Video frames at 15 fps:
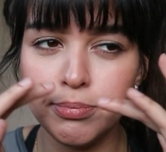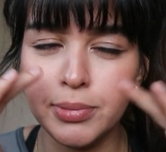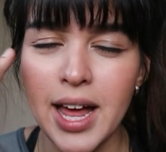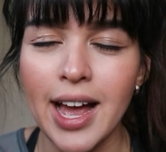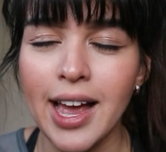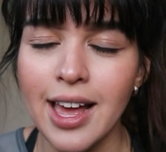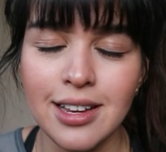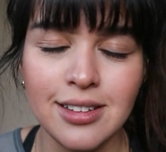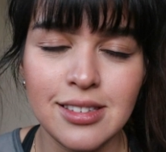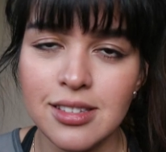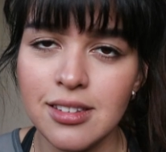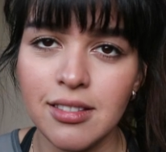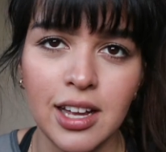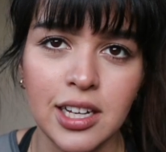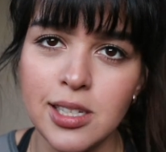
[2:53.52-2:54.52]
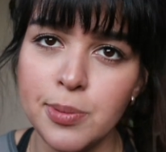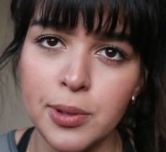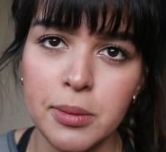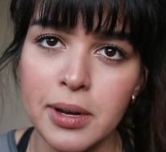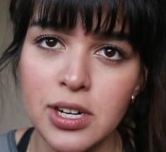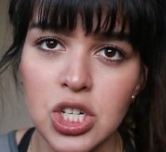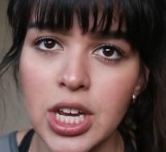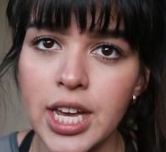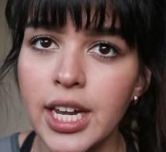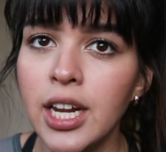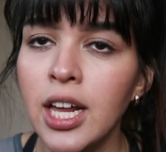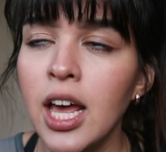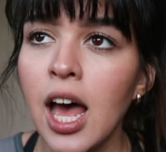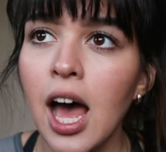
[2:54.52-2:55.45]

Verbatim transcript: blackheads. That's pretty much it.